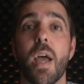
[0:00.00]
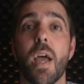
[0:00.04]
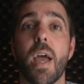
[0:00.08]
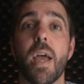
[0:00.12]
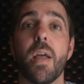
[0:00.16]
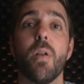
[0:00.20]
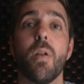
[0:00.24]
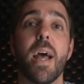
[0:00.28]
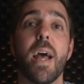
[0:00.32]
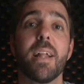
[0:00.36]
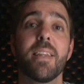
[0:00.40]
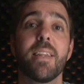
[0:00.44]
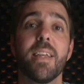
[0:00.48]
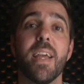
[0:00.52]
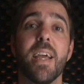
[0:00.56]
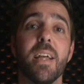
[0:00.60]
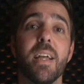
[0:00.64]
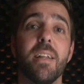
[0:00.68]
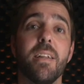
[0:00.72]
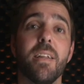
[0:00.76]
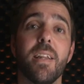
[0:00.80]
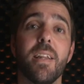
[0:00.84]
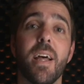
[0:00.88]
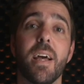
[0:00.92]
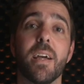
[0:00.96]
And at the
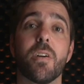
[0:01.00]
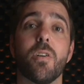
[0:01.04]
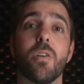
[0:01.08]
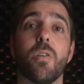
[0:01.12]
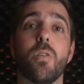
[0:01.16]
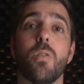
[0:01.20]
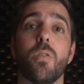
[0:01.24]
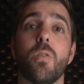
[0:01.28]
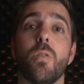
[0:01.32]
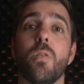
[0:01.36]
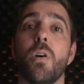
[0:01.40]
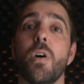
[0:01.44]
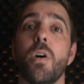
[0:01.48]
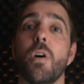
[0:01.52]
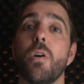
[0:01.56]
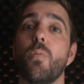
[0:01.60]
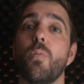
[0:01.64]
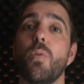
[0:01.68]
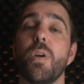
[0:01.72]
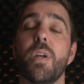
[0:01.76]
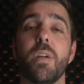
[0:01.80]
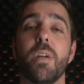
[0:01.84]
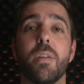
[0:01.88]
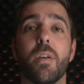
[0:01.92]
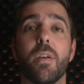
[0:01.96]
end of that call,
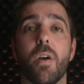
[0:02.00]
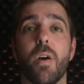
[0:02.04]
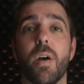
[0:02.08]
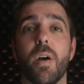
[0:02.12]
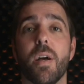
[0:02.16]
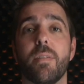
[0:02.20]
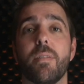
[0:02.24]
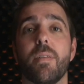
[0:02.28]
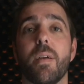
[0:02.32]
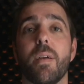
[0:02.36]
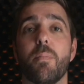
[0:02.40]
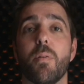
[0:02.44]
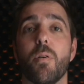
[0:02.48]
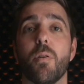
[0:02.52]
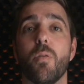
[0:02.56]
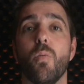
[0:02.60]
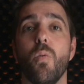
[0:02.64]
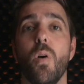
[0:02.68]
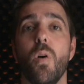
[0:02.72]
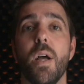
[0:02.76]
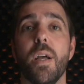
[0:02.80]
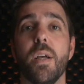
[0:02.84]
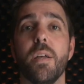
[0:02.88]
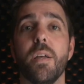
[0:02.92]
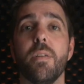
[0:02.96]
we can go our separate
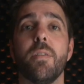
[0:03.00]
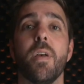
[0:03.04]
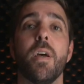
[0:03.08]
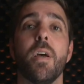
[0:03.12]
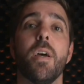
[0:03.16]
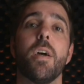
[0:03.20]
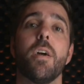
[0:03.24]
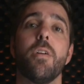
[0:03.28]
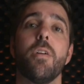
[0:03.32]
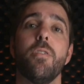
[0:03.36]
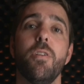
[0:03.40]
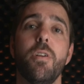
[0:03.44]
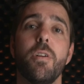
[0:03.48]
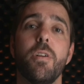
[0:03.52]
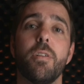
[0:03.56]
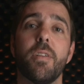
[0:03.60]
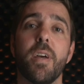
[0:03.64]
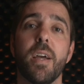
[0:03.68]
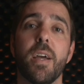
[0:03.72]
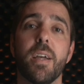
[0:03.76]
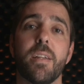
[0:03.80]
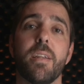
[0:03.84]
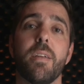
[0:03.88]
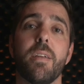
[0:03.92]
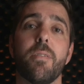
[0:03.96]
ways and you can
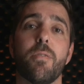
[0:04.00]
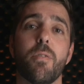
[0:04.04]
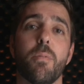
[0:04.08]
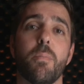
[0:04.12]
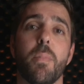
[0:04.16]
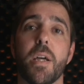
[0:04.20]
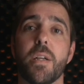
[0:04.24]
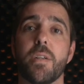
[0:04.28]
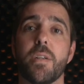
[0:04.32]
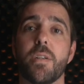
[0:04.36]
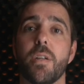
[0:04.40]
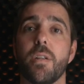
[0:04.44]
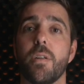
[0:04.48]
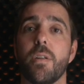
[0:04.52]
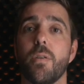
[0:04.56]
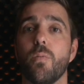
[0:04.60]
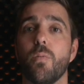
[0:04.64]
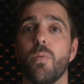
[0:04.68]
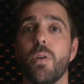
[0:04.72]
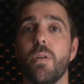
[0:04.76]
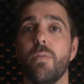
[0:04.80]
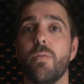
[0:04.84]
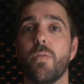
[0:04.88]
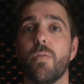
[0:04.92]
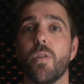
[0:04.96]
take the information that
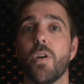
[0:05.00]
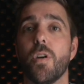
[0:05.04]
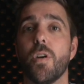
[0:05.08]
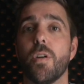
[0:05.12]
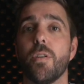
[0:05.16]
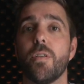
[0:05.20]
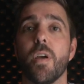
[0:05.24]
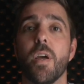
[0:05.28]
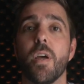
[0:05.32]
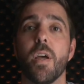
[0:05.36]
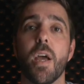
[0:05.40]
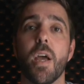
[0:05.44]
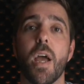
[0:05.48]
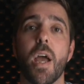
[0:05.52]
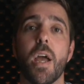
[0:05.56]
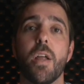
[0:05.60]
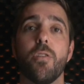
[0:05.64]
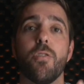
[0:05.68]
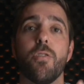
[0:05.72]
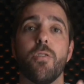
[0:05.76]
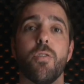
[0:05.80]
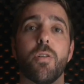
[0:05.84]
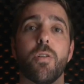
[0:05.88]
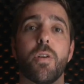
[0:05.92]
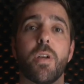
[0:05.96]
we've learned
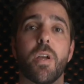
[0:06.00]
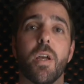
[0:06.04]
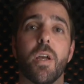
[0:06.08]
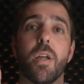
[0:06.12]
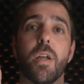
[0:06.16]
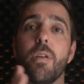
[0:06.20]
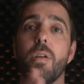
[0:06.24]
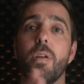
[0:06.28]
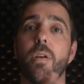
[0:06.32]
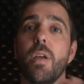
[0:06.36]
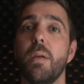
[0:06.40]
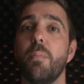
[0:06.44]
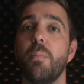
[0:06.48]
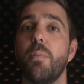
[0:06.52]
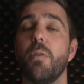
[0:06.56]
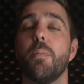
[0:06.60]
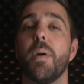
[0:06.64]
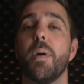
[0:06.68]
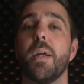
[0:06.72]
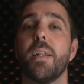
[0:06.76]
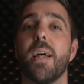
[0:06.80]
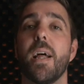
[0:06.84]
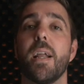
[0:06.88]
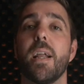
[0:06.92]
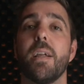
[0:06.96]
and you can
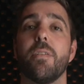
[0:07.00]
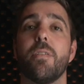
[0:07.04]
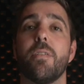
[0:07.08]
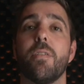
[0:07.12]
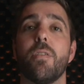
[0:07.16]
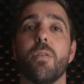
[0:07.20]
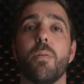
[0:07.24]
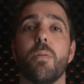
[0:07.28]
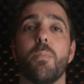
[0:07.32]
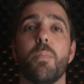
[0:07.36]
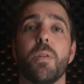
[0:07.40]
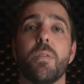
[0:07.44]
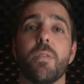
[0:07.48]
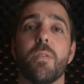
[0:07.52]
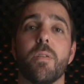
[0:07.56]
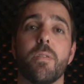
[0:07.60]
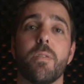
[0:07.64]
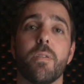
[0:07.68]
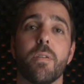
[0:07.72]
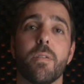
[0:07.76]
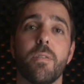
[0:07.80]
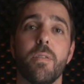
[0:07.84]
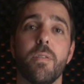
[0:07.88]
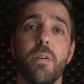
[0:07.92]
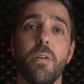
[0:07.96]
implement that into your business
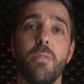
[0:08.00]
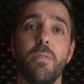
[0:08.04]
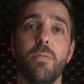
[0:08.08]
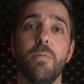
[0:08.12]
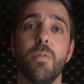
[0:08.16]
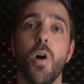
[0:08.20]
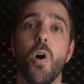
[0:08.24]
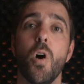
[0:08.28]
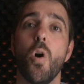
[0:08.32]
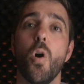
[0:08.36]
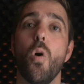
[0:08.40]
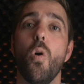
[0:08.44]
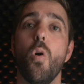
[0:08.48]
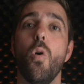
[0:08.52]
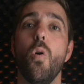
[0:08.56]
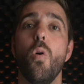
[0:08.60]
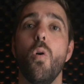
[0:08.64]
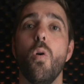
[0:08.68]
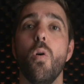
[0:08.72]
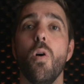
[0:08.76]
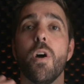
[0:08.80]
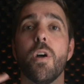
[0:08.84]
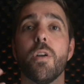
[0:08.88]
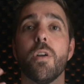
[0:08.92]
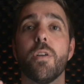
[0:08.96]
yourself,
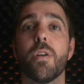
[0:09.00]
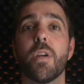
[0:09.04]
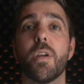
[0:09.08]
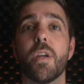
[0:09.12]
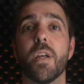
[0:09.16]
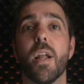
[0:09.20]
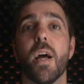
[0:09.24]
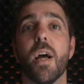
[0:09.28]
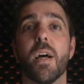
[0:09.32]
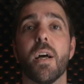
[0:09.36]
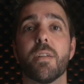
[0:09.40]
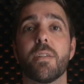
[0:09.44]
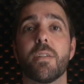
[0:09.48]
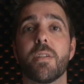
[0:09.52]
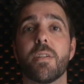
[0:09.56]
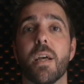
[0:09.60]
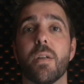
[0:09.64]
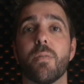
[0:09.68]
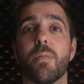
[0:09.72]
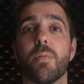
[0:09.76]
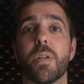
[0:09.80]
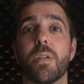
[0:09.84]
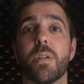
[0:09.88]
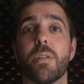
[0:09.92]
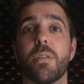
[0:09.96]
or you can ask
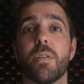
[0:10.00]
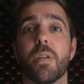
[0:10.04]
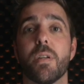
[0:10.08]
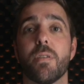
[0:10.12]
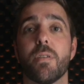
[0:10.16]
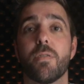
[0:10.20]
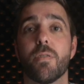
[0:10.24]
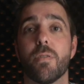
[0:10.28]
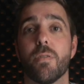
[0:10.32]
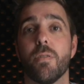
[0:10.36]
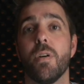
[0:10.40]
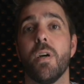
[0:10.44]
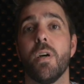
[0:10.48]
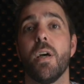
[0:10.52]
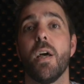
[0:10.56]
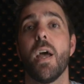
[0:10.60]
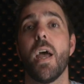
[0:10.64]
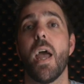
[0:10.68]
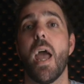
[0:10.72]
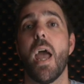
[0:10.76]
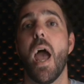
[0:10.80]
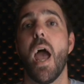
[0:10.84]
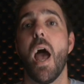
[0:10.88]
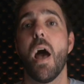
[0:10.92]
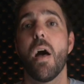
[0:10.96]
Chadwick Digital
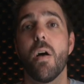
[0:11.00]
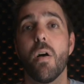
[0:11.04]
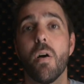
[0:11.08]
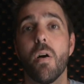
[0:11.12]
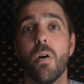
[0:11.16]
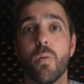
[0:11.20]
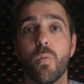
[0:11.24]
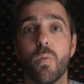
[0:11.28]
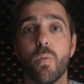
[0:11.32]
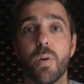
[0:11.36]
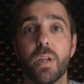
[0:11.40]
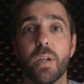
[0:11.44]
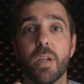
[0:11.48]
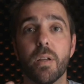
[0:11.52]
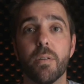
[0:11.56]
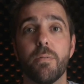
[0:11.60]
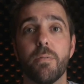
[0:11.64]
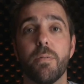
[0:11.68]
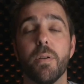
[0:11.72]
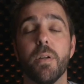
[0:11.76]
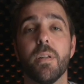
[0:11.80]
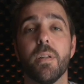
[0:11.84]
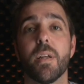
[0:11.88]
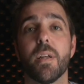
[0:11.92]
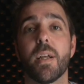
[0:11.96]
how we can
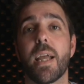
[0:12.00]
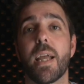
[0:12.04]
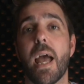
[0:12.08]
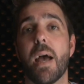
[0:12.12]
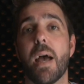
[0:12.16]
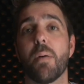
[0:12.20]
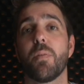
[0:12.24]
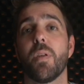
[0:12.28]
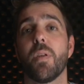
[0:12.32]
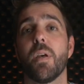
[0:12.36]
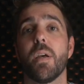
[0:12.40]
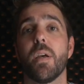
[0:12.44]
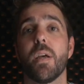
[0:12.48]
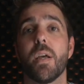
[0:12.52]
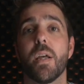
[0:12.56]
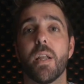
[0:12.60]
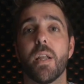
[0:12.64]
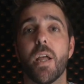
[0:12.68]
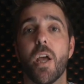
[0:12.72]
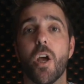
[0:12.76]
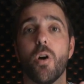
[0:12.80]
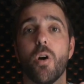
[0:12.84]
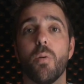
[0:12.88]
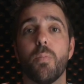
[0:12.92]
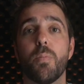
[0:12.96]
fill in the gaps and
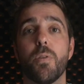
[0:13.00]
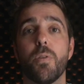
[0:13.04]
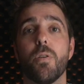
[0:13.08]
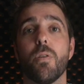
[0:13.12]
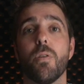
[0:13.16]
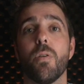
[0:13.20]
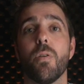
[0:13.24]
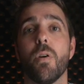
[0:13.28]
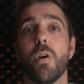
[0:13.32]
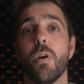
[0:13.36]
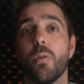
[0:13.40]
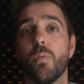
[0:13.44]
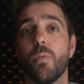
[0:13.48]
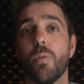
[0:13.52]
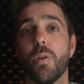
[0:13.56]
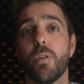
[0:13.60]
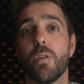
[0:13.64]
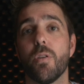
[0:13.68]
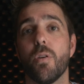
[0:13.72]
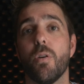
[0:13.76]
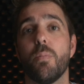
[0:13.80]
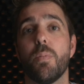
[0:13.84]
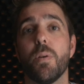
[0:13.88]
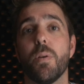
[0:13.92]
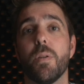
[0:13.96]
help you with
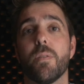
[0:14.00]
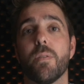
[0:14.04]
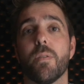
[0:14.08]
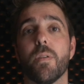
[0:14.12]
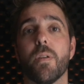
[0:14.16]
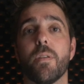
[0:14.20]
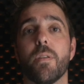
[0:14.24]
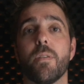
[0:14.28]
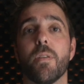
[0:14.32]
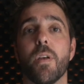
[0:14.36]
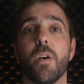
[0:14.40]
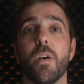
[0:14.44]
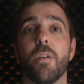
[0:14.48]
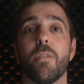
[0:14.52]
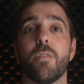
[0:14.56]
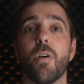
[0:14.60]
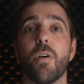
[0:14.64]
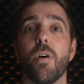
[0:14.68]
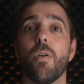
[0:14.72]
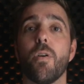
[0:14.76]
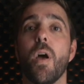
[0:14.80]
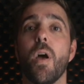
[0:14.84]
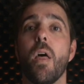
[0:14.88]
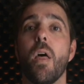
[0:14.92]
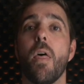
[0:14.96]
your business.
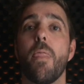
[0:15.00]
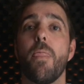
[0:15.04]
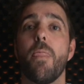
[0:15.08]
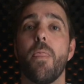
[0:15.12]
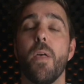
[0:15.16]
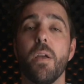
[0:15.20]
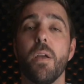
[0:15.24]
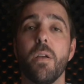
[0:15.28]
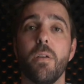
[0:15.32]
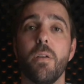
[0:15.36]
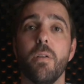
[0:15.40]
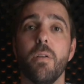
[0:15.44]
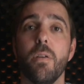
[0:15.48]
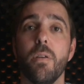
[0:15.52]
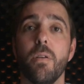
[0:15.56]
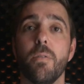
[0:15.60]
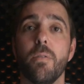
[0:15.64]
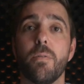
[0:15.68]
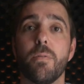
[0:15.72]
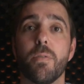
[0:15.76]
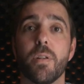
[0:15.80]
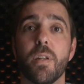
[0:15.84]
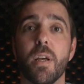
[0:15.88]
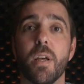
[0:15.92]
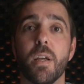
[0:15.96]
So thank you
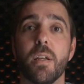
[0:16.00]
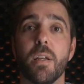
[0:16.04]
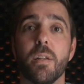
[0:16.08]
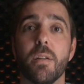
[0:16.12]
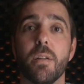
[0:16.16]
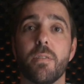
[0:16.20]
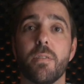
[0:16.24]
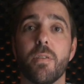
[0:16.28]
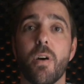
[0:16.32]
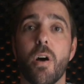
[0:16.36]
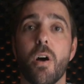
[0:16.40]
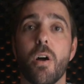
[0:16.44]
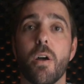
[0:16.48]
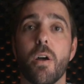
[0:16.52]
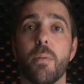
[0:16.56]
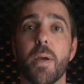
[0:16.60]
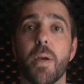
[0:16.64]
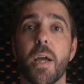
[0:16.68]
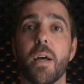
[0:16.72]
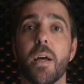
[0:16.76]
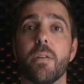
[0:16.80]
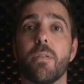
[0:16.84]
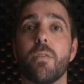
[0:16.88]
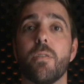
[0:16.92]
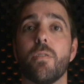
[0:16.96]
for taking the time
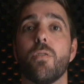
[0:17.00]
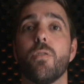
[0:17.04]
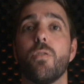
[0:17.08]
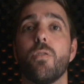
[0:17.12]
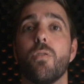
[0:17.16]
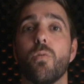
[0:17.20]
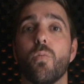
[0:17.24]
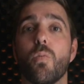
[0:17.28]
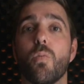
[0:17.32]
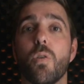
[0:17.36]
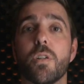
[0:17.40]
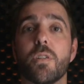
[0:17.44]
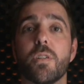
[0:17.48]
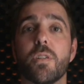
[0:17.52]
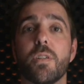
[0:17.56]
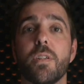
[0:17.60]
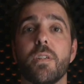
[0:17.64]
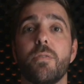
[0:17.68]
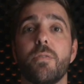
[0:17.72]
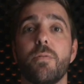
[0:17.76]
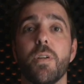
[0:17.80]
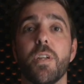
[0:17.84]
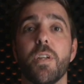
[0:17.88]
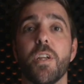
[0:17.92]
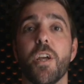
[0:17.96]
out to watch
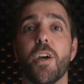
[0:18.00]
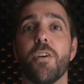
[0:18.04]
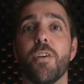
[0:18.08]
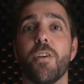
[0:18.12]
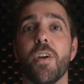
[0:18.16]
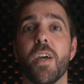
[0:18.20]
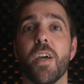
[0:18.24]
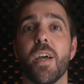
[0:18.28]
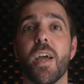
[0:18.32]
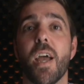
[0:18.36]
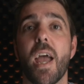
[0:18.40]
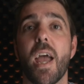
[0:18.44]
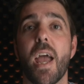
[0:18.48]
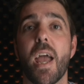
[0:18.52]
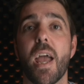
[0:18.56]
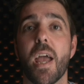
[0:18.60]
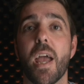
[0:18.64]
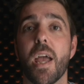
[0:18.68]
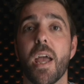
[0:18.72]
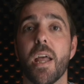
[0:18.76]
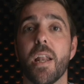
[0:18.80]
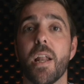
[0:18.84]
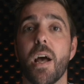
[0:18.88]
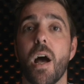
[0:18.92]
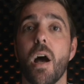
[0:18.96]
this video
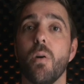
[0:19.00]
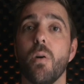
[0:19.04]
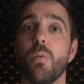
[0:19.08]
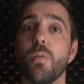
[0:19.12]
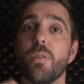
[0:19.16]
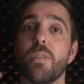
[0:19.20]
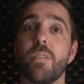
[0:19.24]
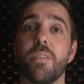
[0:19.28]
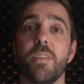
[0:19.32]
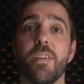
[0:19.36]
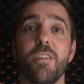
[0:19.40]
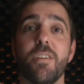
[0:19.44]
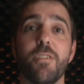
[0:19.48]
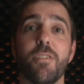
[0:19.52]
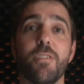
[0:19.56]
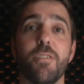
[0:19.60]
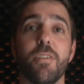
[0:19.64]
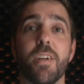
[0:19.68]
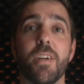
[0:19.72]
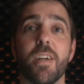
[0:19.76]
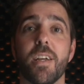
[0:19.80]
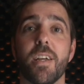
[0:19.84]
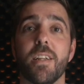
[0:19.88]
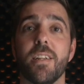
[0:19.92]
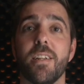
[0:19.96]
and I will see you
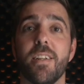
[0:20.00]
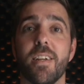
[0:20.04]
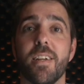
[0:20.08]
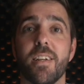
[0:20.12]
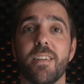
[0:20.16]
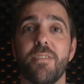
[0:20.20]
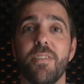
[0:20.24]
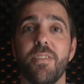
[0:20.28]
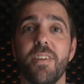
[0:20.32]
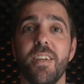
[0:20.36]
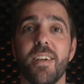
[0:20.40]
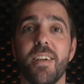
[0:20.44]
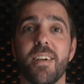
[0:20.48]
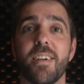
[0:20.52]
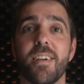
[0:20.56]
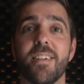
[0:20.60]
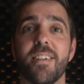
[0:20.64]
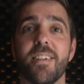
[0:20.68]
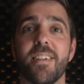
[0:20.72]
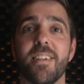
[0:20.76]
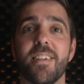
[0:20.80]
in the next video.